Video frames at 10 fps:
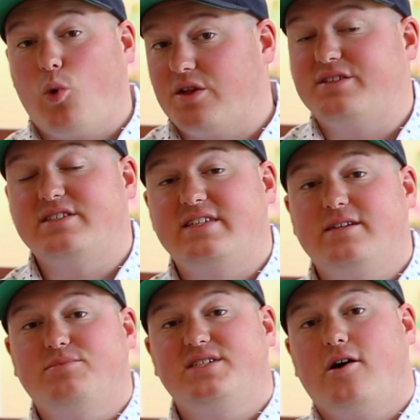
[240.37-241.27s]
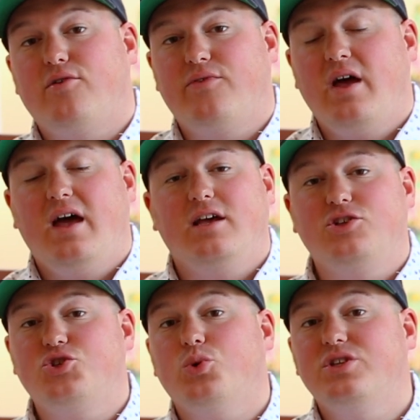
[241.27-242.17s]
Walt Disney himself
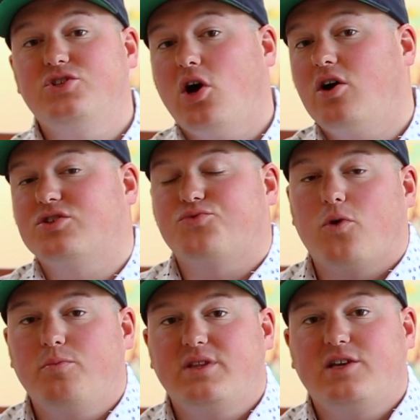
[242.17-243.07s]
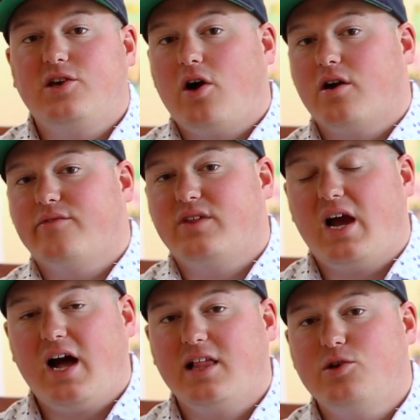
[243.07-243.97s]
enjoyed dogs roaming the yard of the
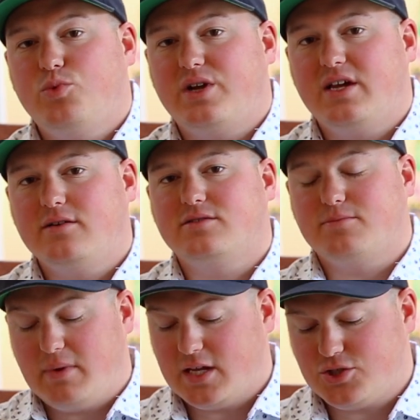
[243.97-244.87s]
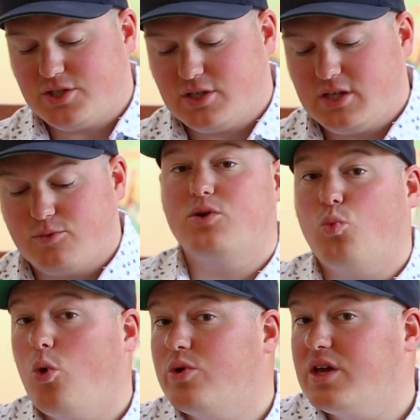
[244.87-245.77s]
Hollywood Hills mansion in the
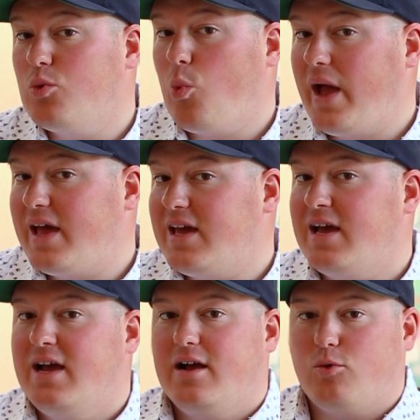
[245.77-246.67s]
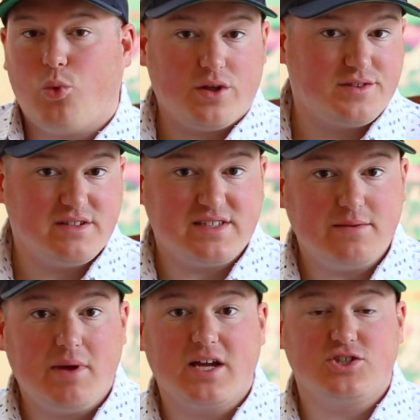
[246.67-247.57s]
Woking Way Walt Disney
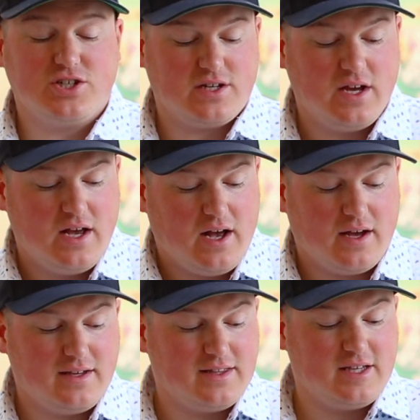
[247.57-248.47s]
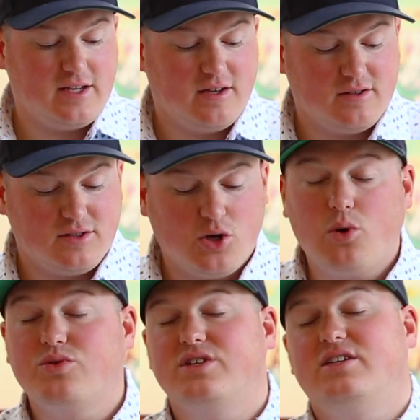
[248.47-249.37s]
Mansion in the
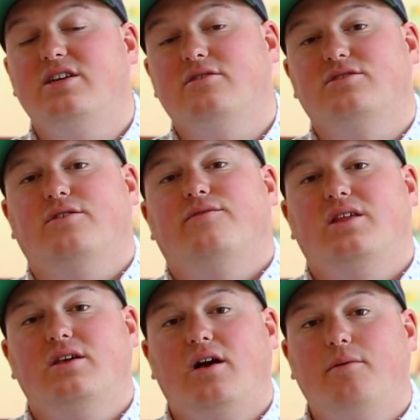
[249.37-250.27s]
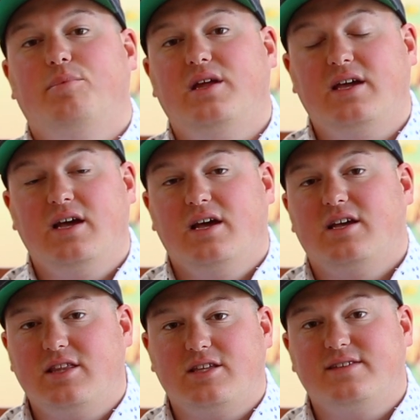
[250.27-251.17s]
golden years of the company
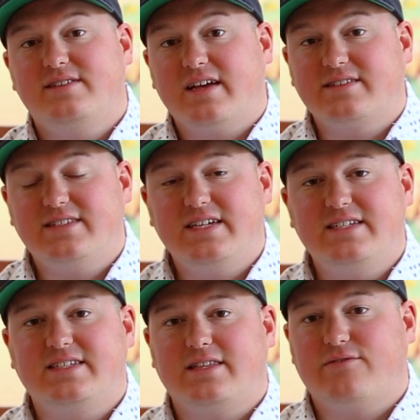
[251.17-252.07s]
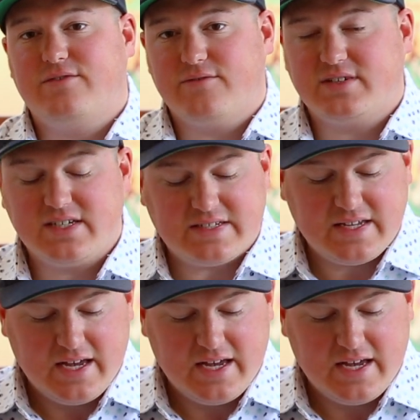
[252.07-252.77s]
in the 60s and the 50s.